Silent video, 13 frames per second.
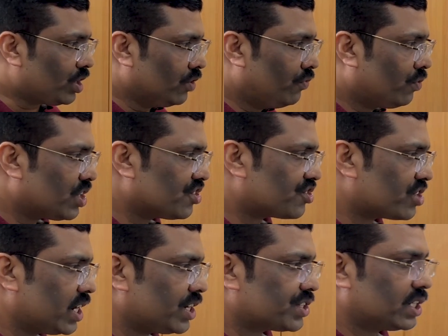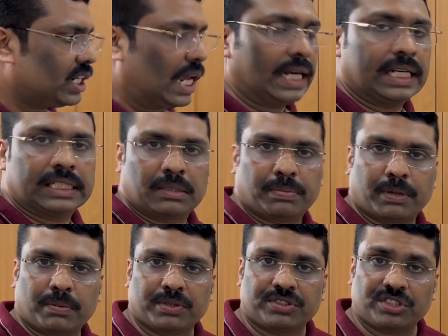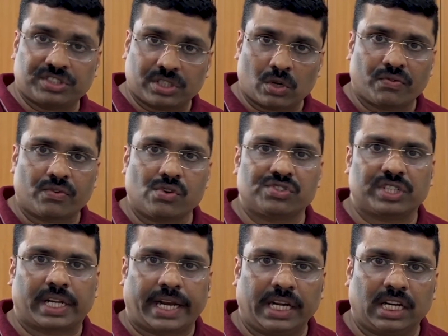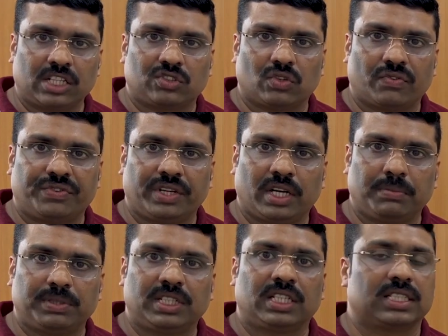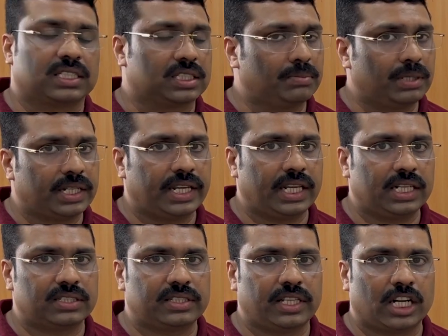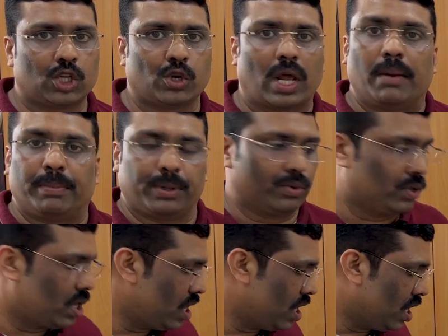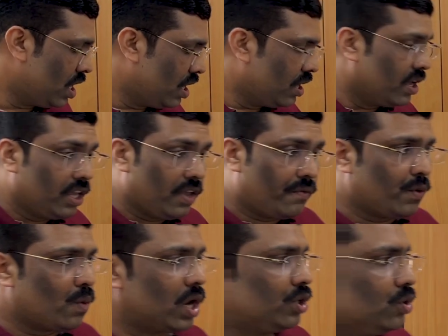for installation and other purposes, of course, RAINTECH Software Limited customer care is there to help you. If you want